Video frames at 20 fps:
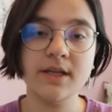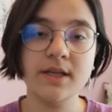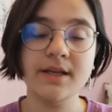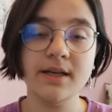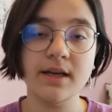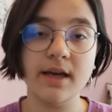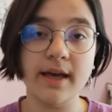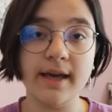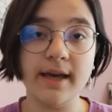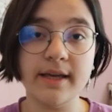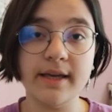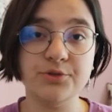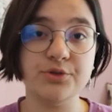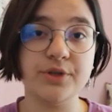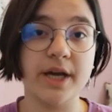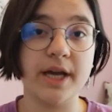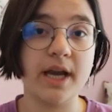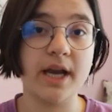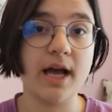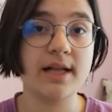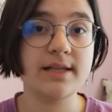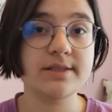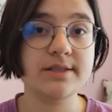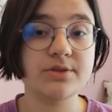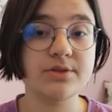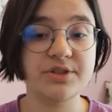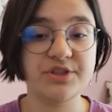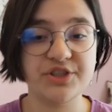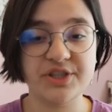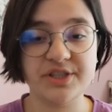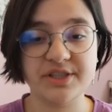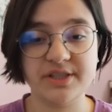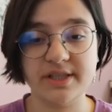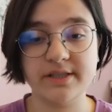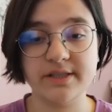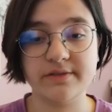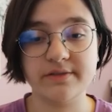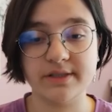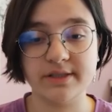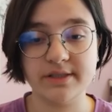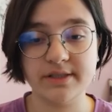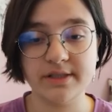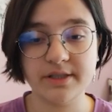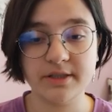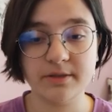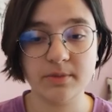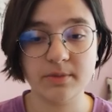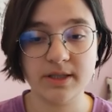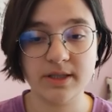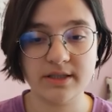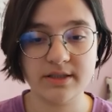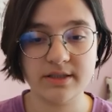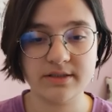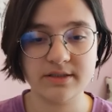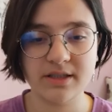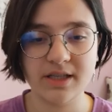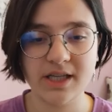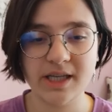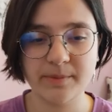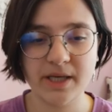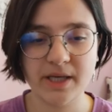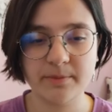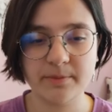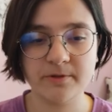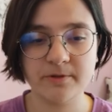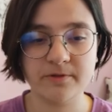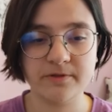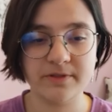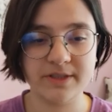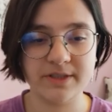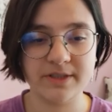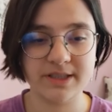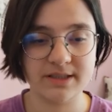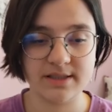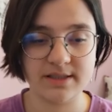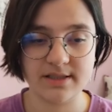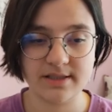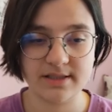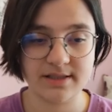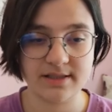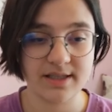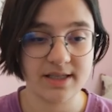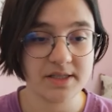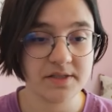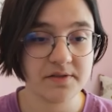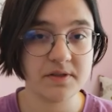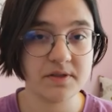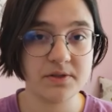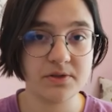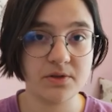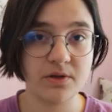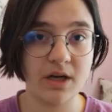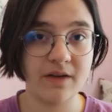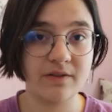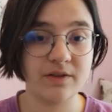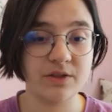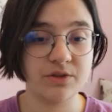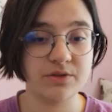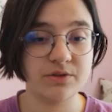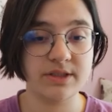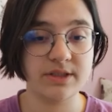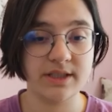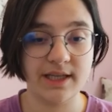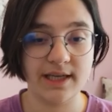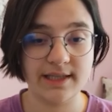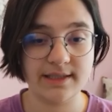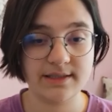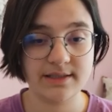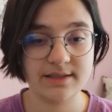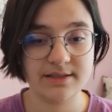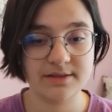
And you can also change answers here, but I'm happy with this answer, so I won't do it yet.